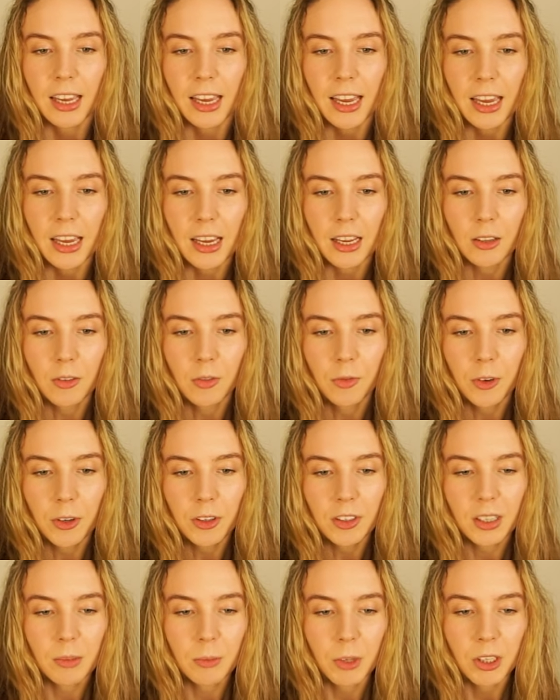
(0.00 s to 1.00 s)
And
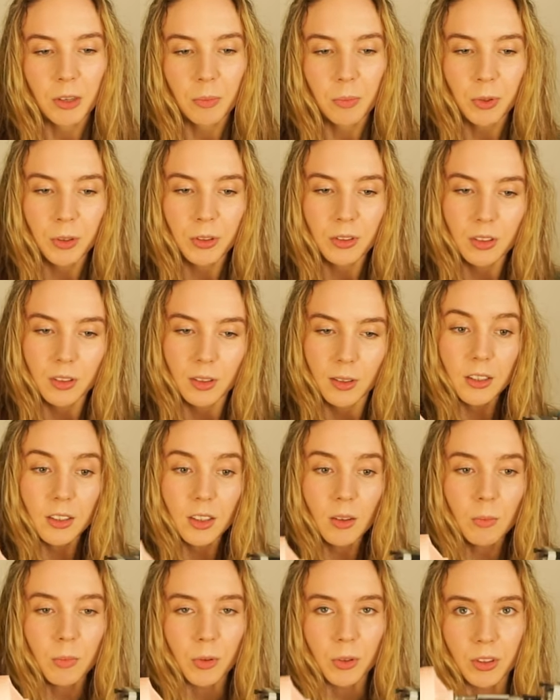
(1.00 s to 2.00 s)
first I'm gonna put
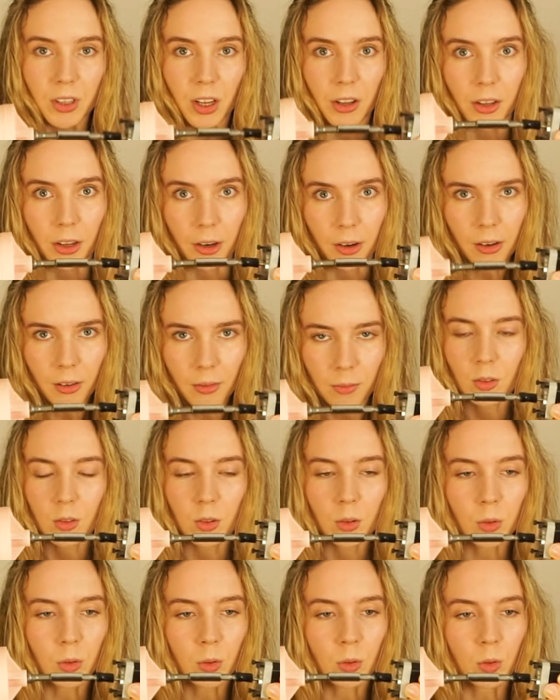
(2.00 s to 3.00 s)
some books under
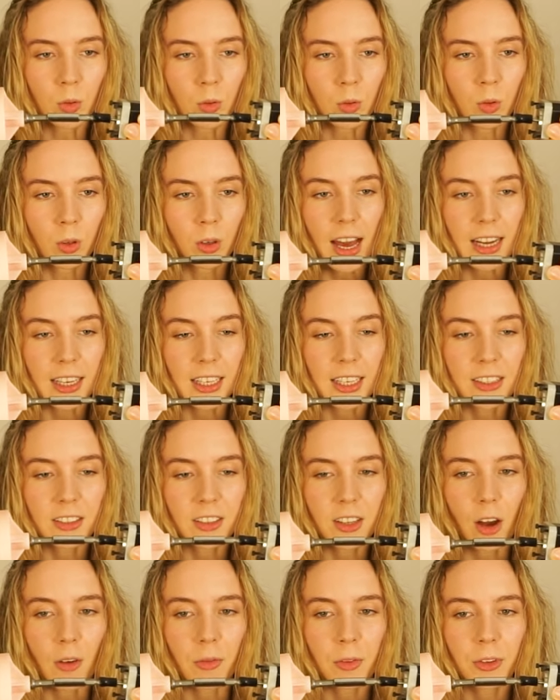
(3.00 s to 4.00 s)
to at
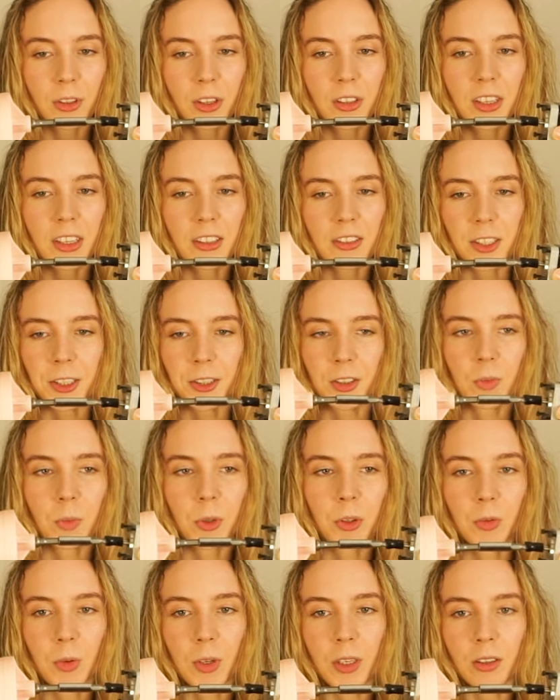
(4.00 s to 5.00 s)
least cover the distance
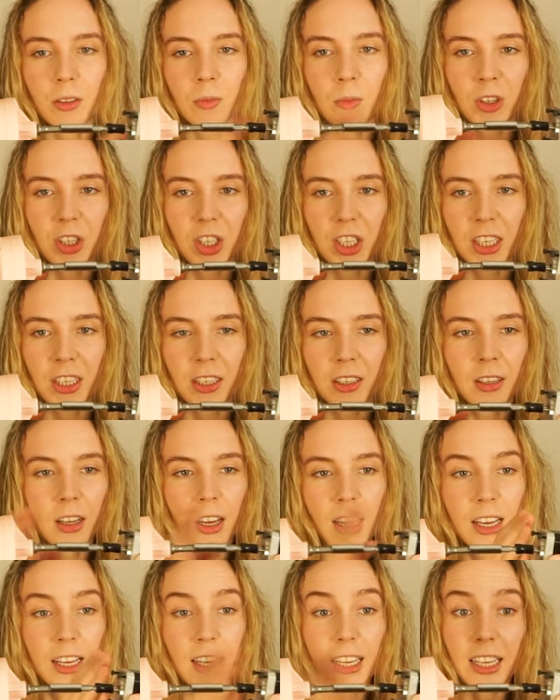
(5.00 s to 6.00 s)
between the machine
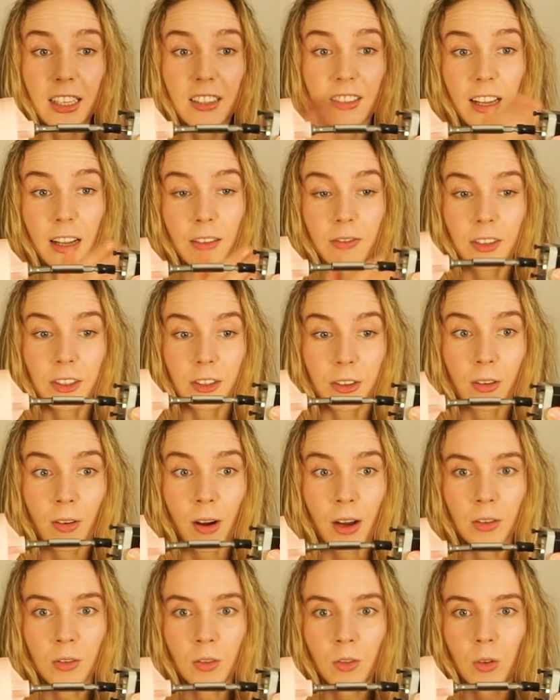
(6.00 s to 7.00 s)
itself and the
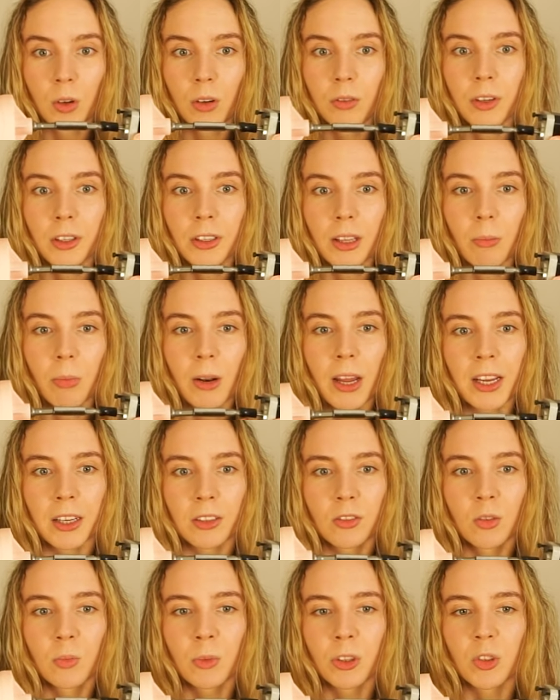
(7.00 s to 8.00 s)
ground to avoid
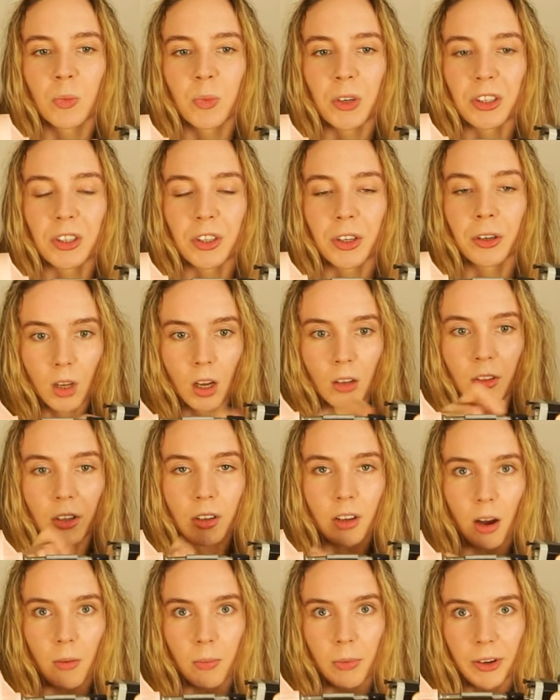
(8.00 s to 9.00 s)
applying too much pressure on
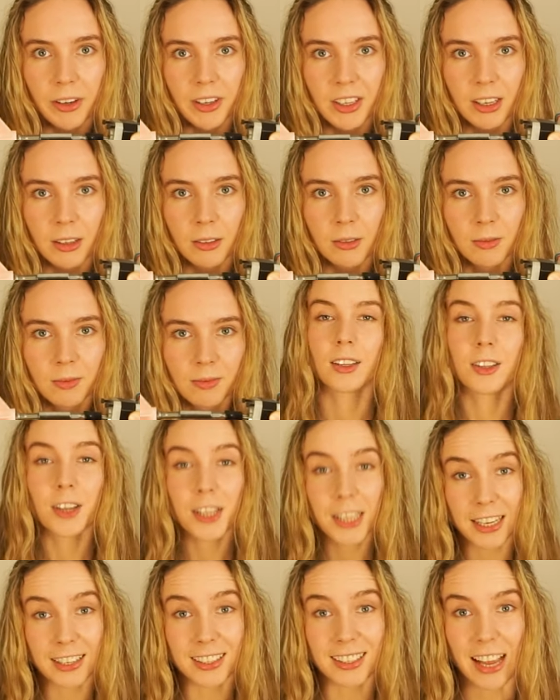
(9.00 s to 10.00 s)
the coupler here.
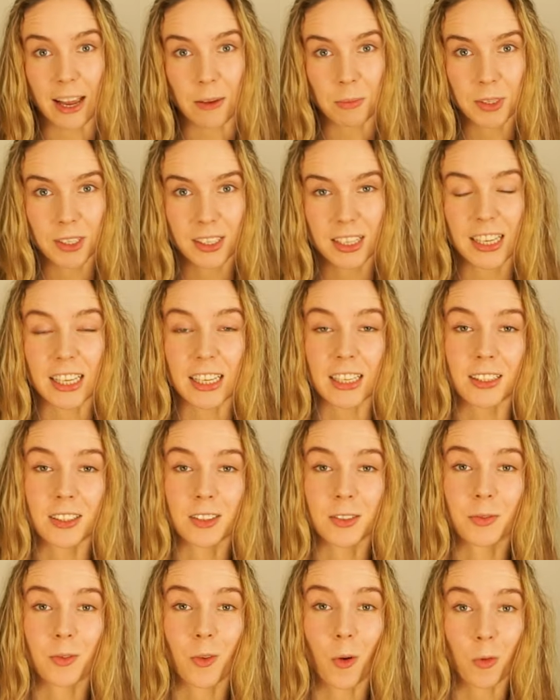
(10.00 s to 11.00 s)
The next step
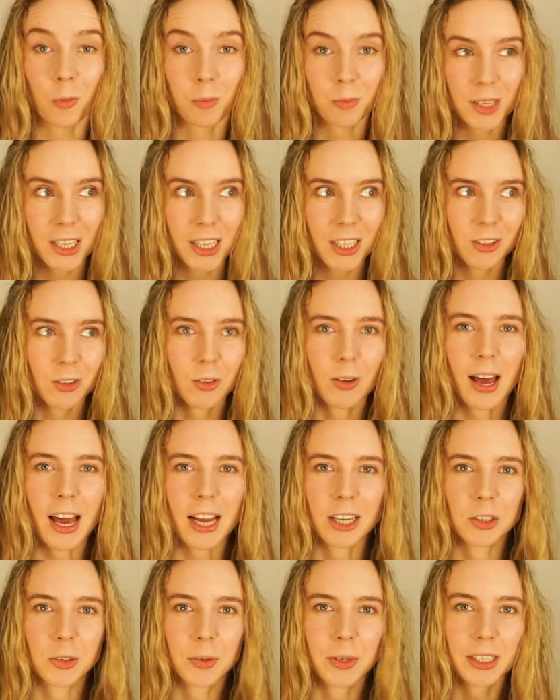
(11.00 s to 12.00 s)
is for me to
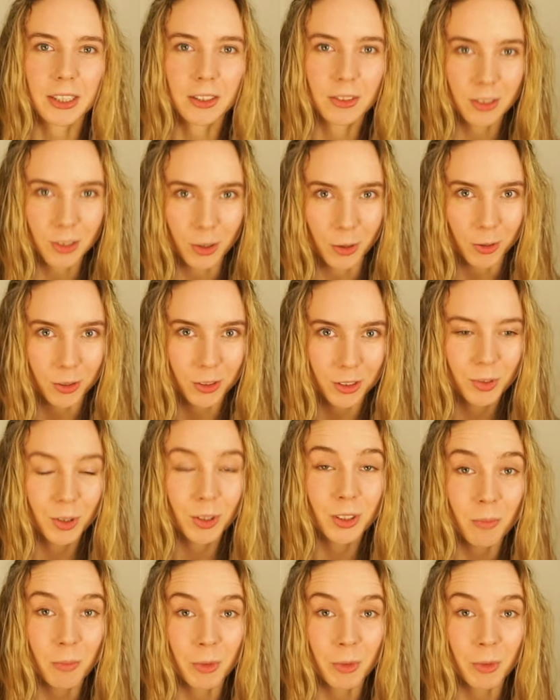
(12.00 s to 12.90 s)
actually talk to the